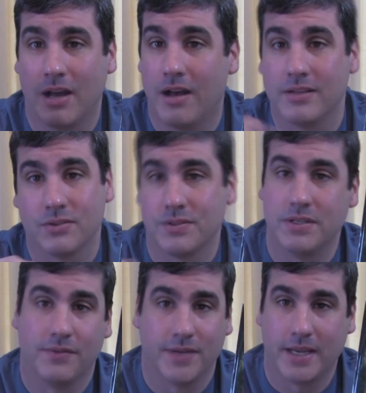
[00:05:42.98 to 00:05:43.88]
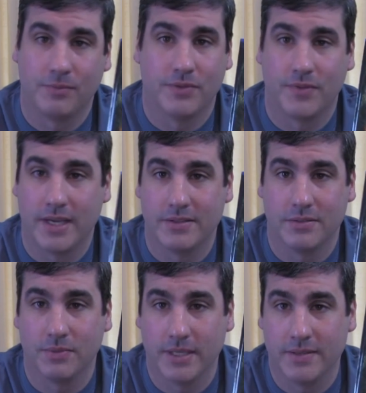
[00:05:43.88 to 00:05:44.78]
all sorts of different types of dice
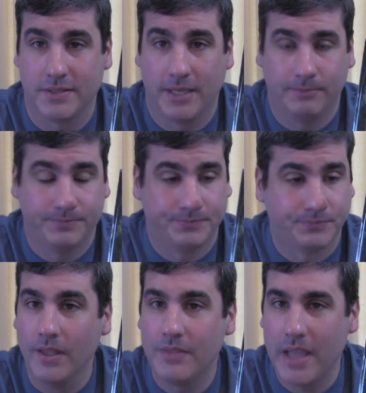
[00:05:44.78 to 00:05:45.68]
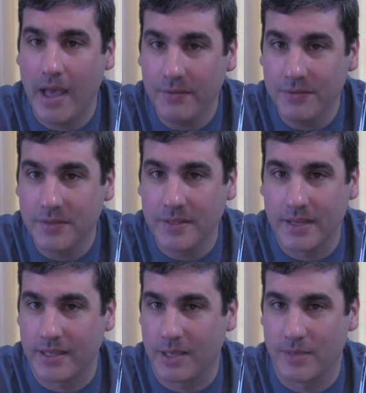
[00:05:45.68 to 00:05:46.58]
to play this game. The other thing that I
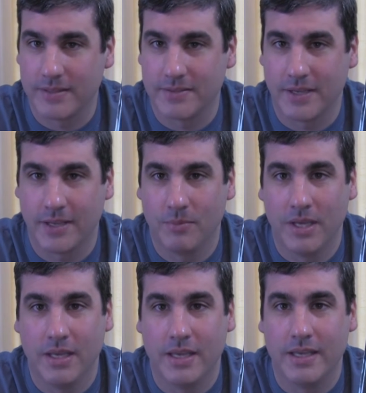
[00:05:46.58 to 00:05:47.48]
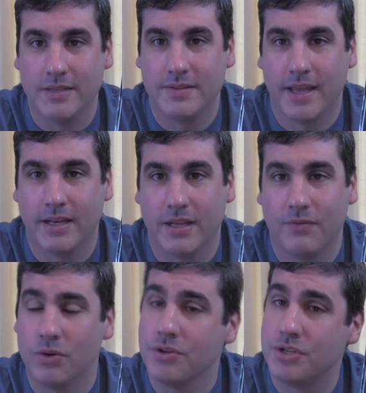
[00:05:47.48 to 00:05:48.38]
like about this game is that if
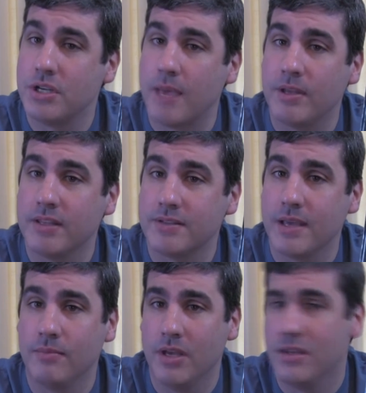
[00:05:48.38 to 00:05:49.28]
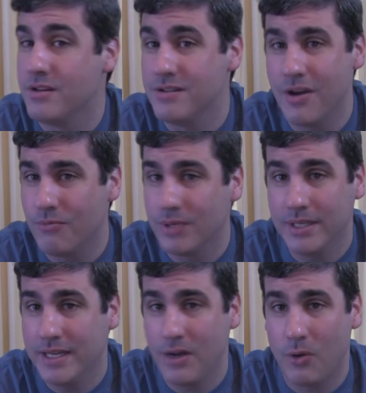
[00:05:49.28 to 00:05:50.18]
you're GMing this game, you don't
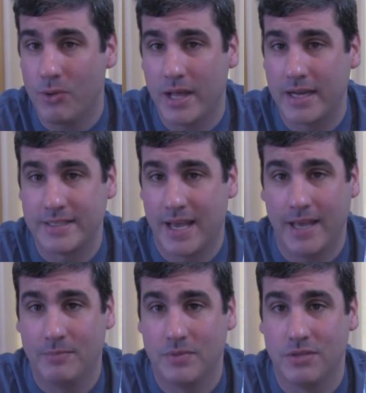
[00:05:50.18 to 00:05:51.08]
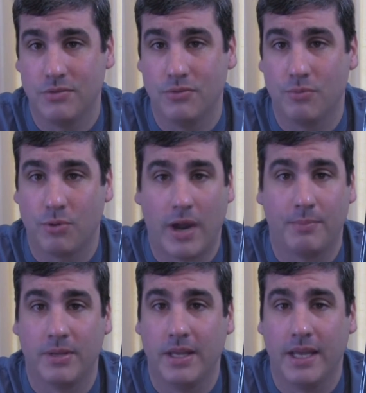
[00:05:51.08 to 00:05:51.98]
really need a whole lot of time to
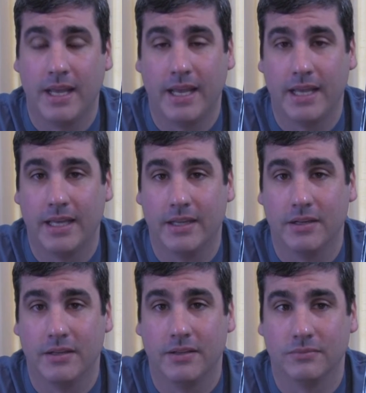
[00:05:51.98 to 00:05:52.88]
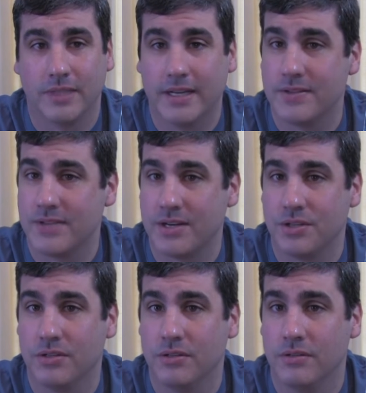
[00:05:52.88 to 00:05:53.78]
prep and get a
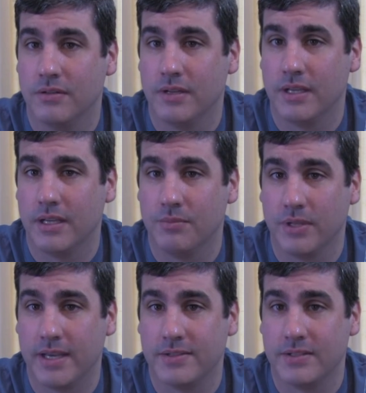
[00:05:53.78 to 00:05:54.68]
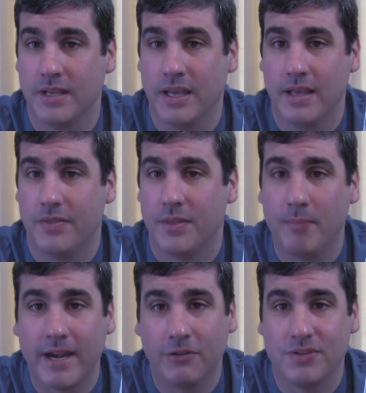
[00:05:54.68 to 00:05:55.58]
session in place. The
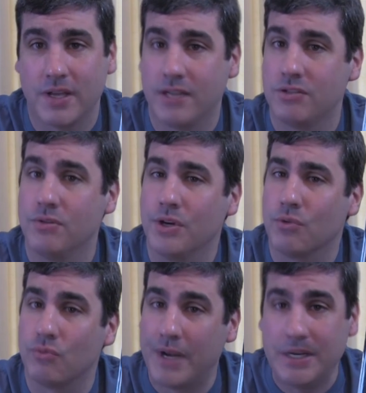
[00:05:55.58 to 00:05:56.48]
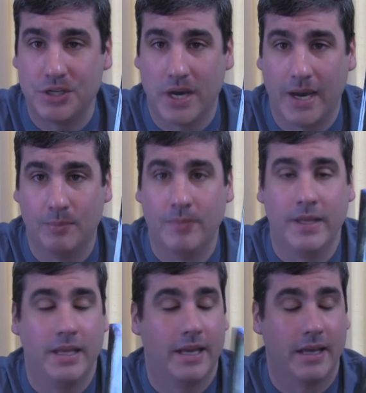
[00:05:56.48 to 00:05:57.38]
micro settings do a great job.
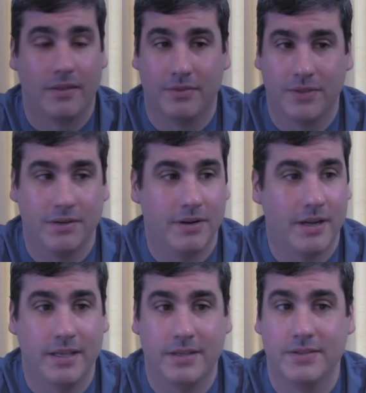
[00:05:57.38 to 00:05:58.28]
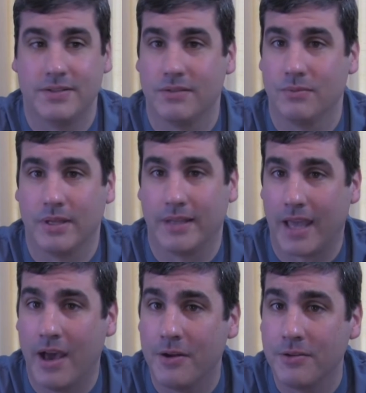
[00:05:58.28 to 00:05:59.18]
There is, like
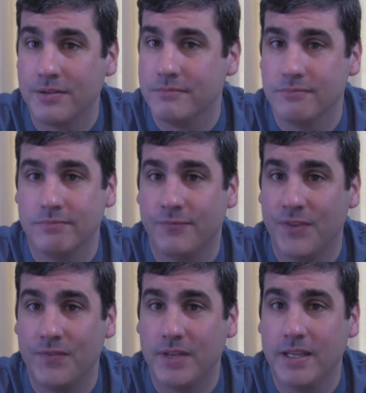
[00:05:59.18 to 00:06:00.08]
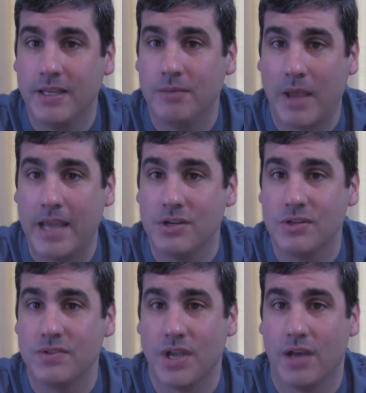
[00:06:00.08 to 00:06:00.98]
115
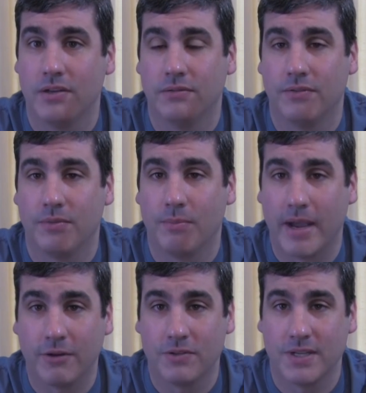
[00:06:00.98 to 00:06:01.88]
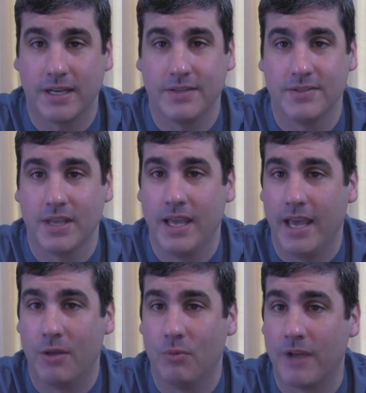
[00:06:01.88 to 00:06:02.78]
pages of micro settings,
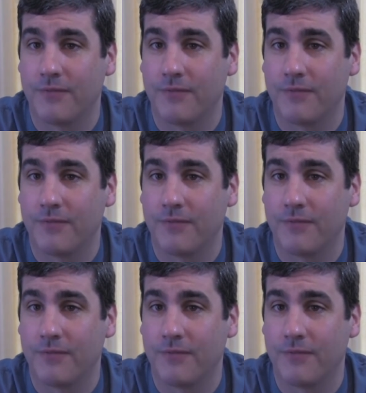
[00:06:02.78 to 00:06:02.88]
and when I